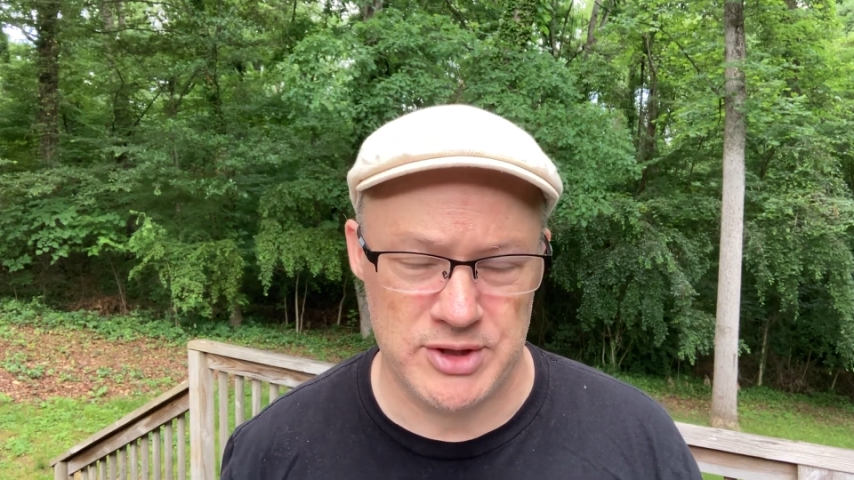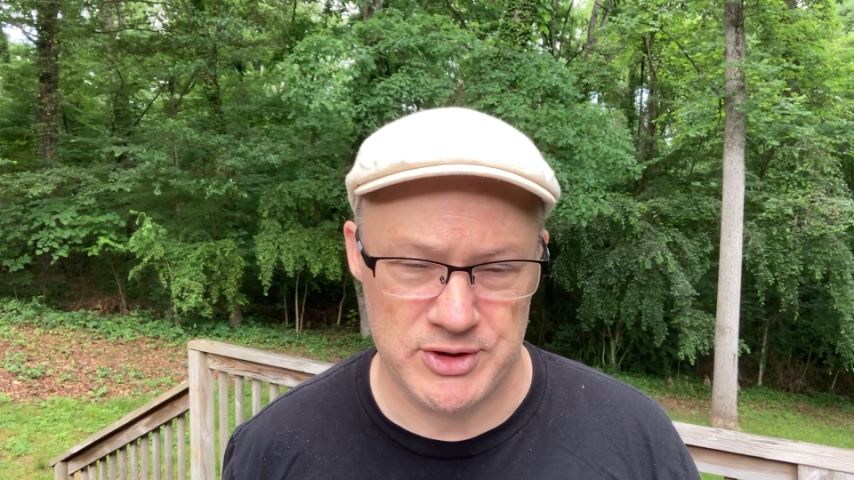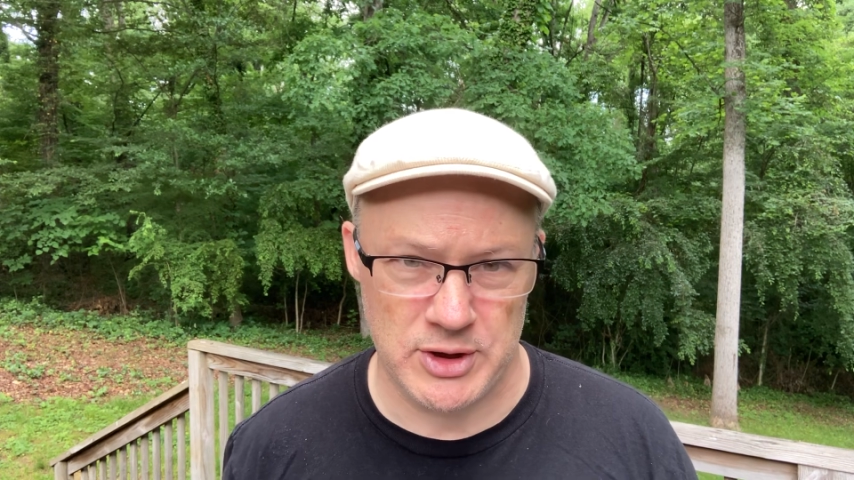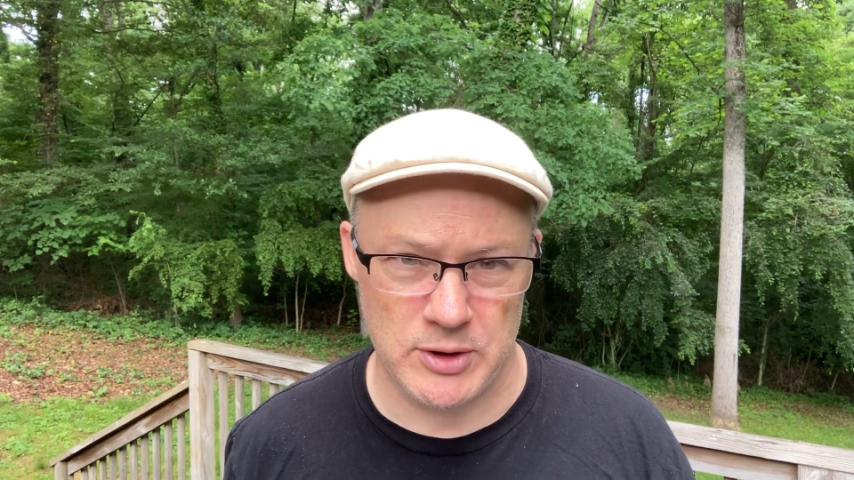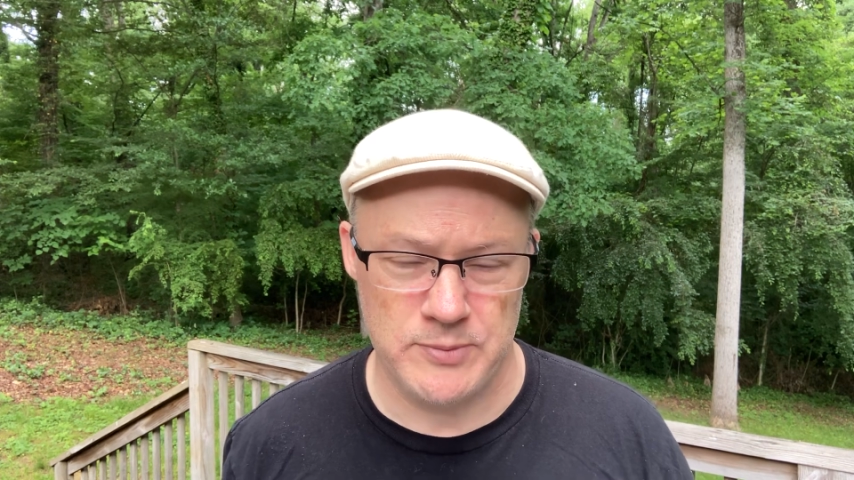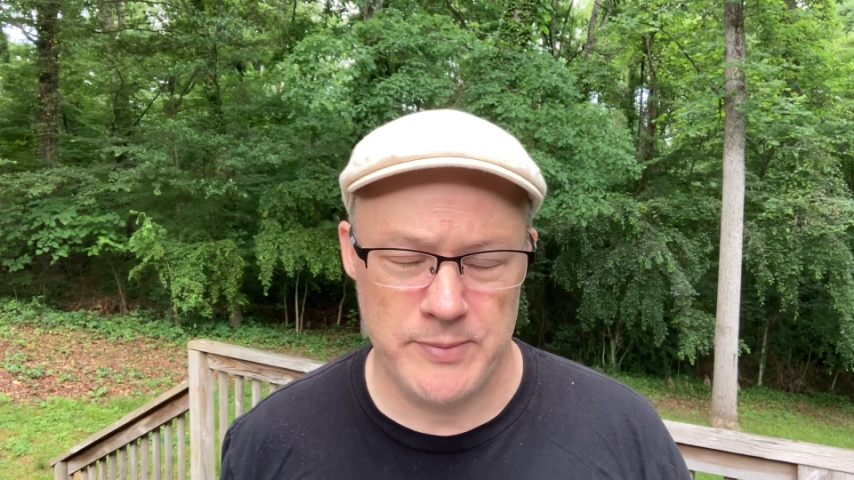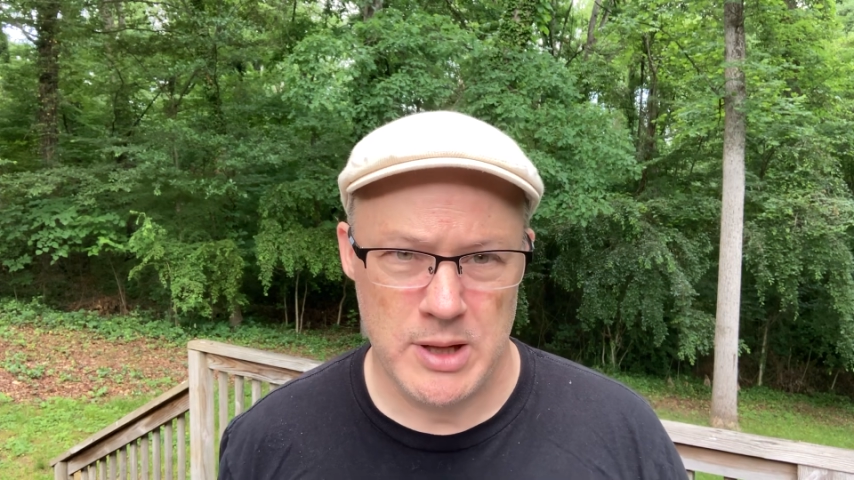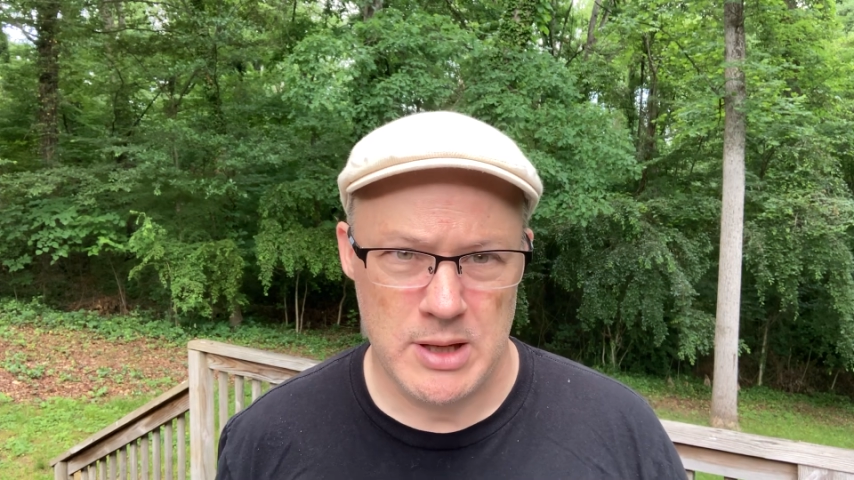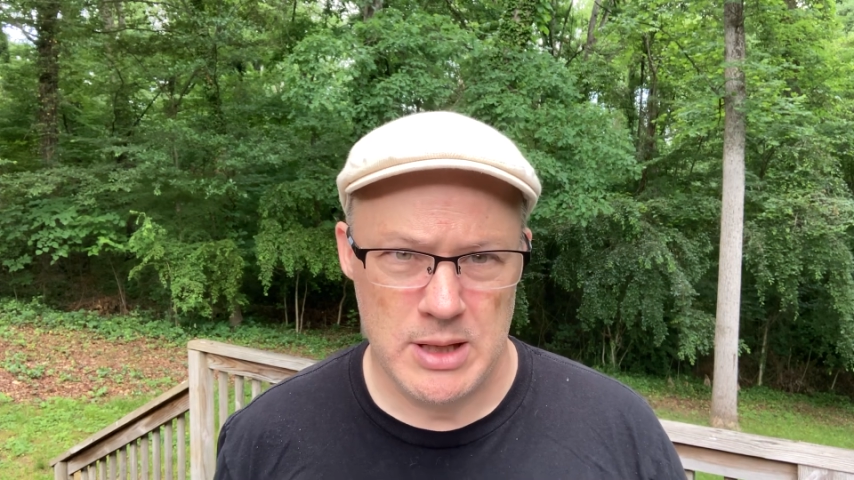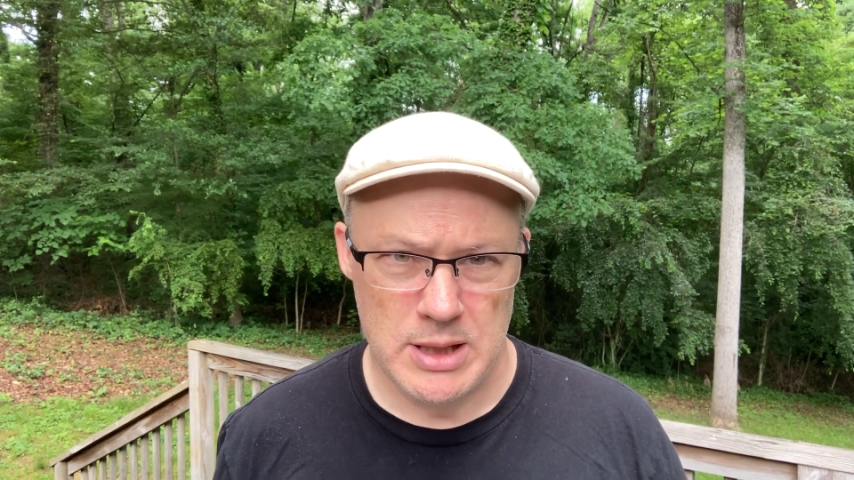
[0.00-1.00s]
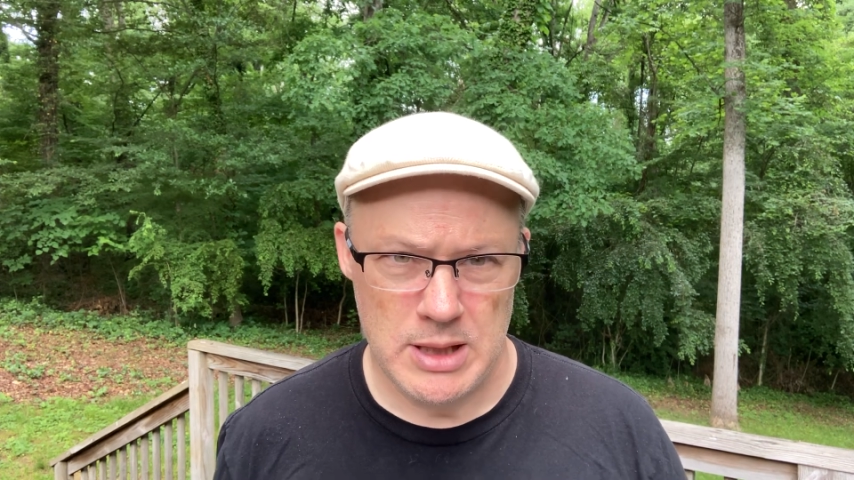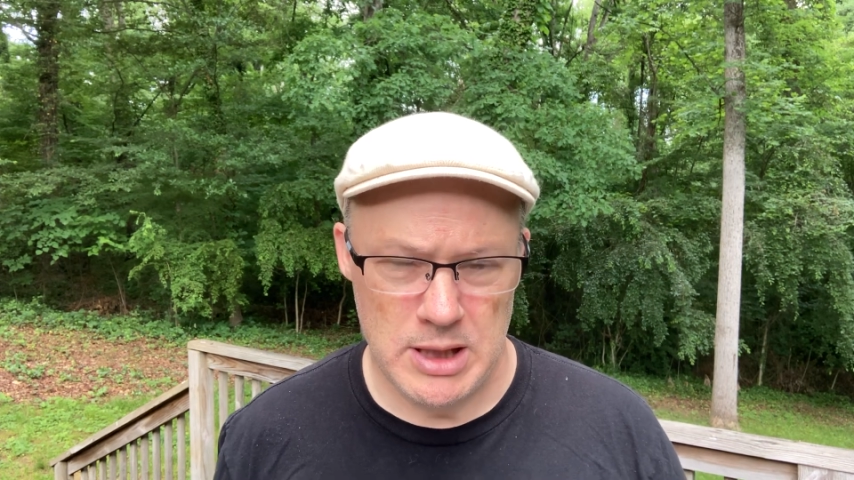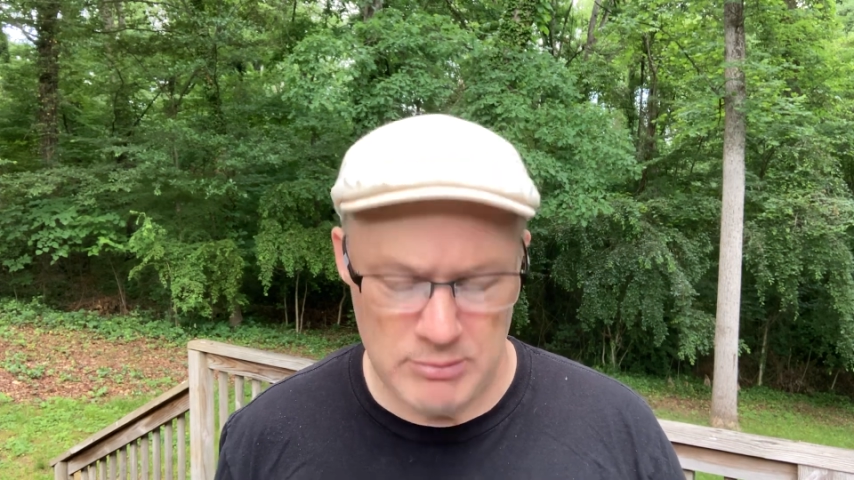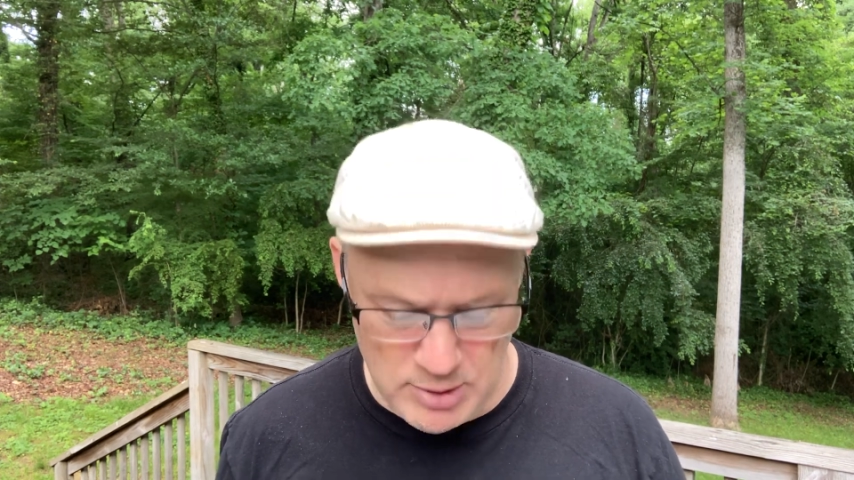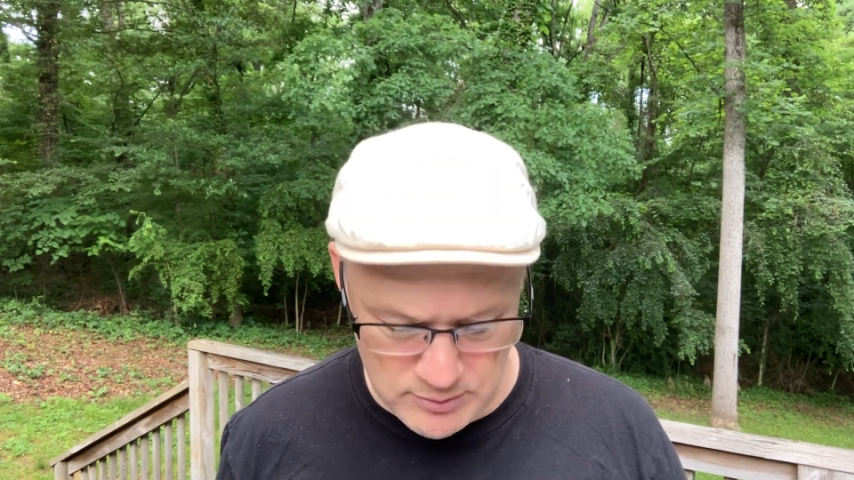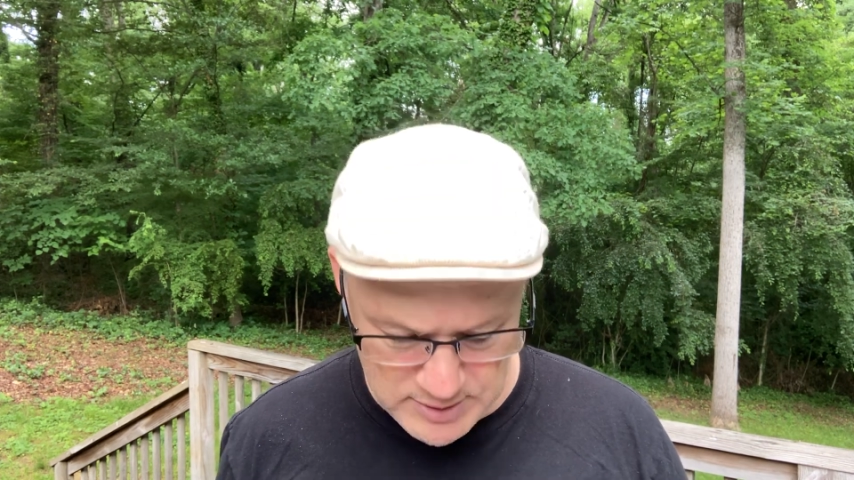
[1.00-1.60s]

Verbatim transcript: so, he wrote